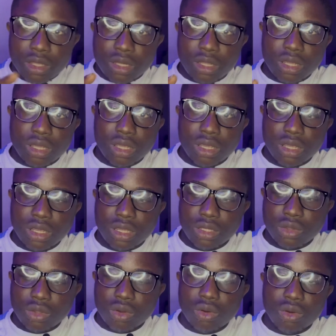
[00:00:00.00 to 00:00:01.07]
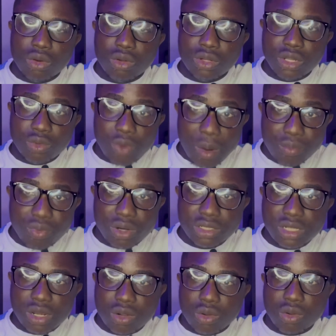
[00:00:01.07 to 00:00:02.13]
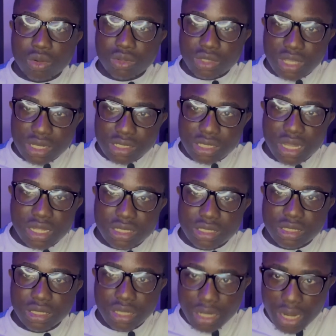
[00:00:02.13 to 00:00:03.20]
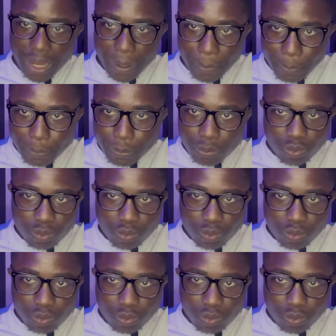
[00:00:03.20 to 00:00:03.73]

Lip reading: the web browser takes that name